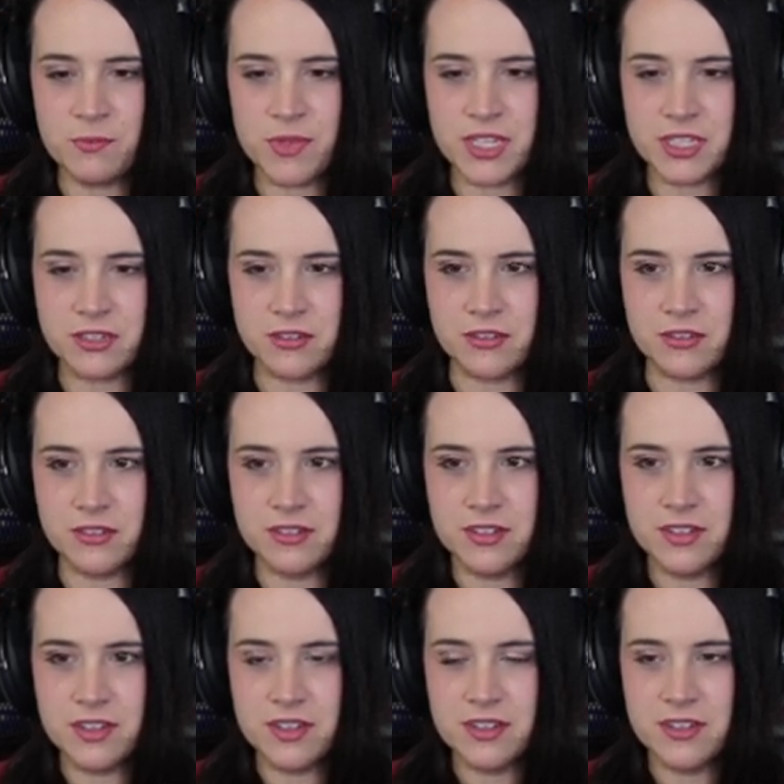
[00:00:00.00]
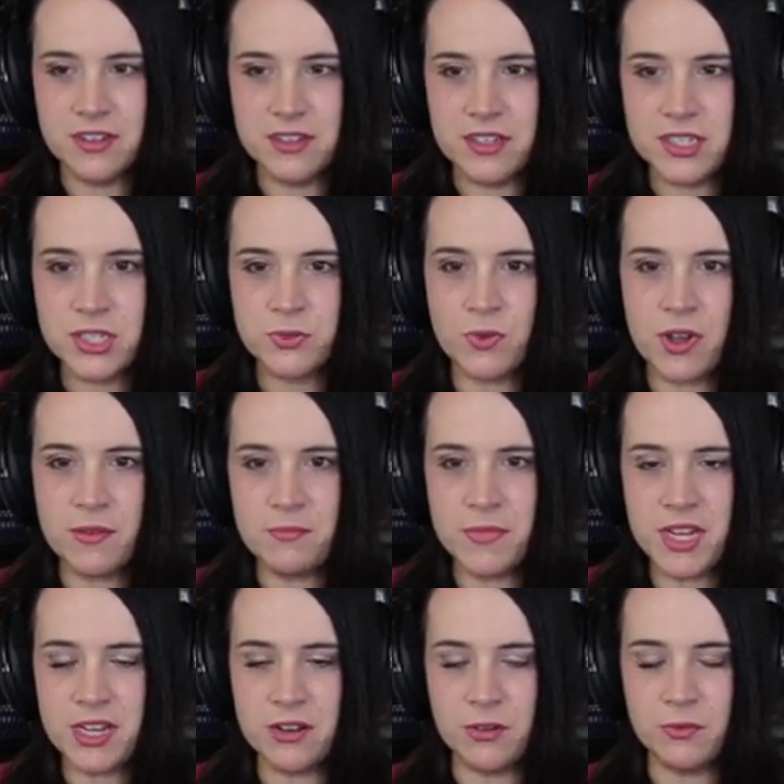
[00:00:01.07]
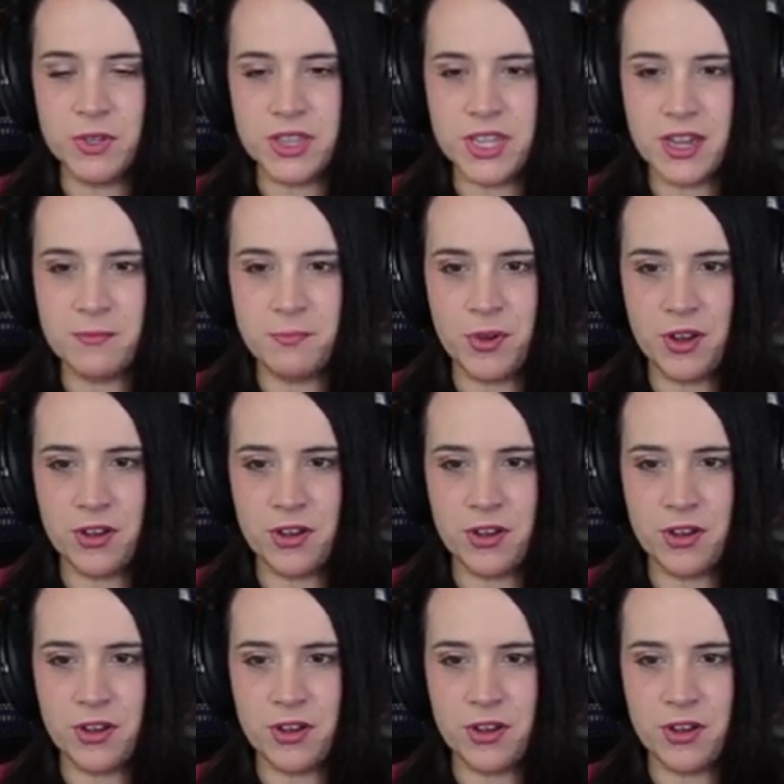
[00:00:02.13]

it, Missile. Swap Mino with that